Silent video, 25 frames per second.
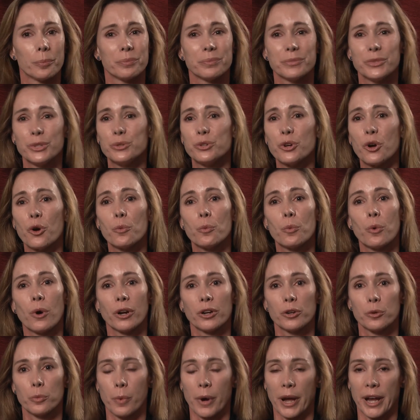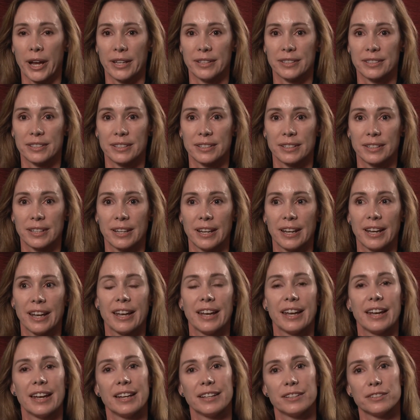You don't want to wait
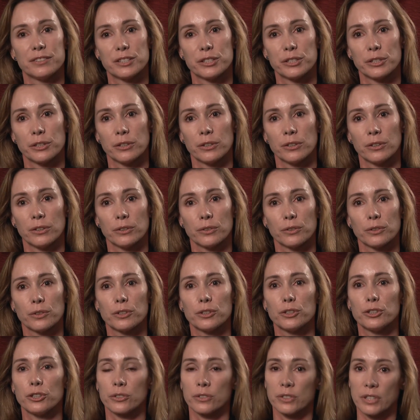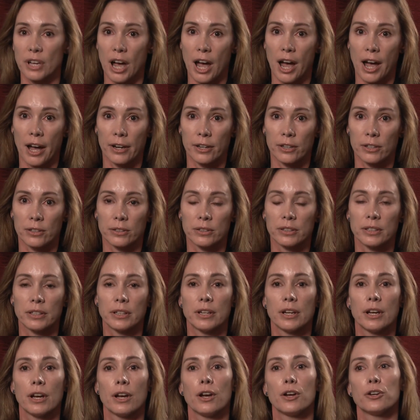until you're tired,
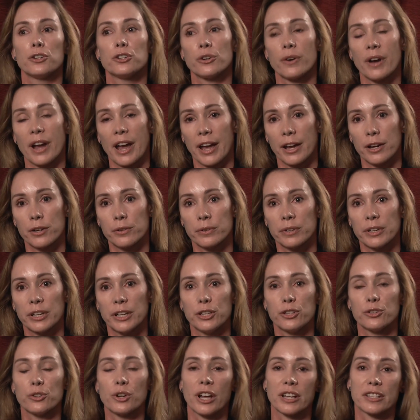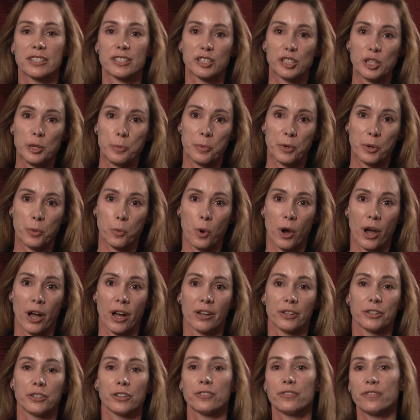you're angry, you're not sleeping
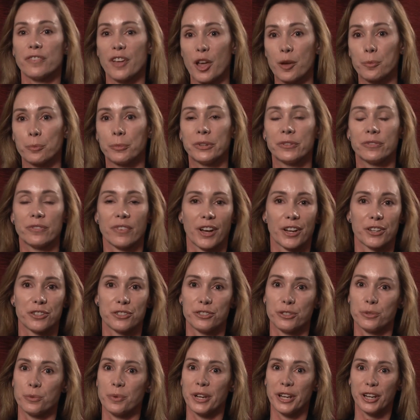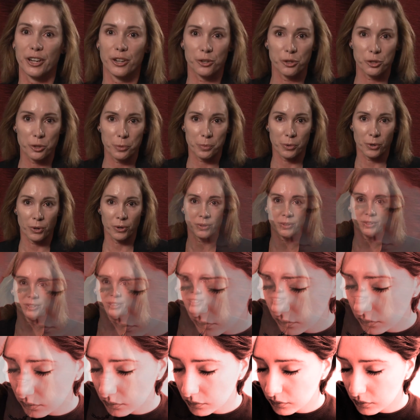well, your family finds you irritable
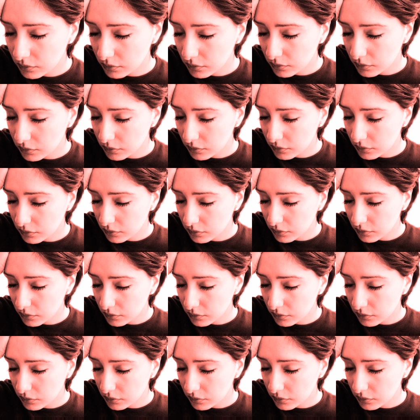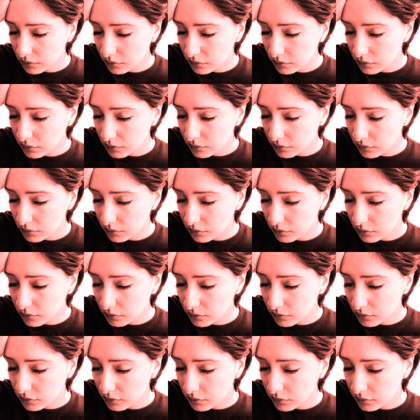to come in and do
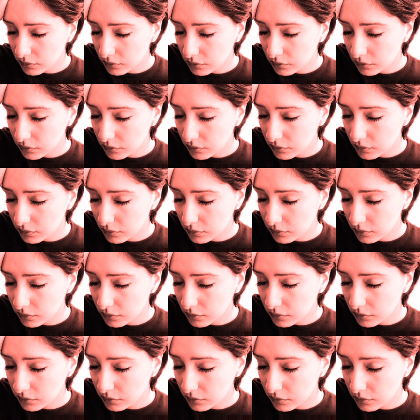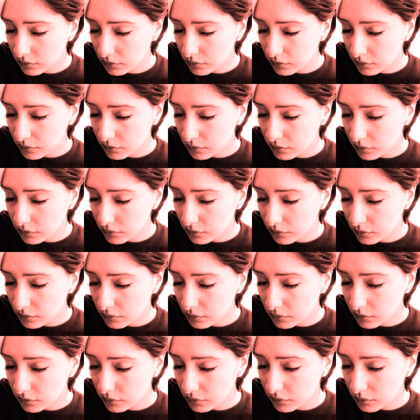something. It really makes a huge
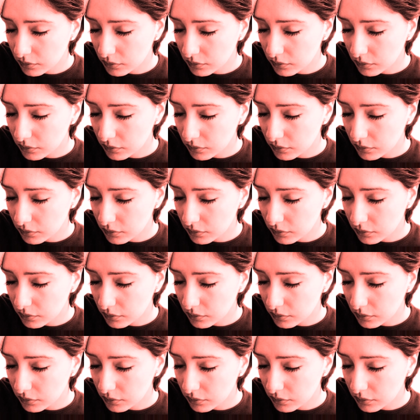difference.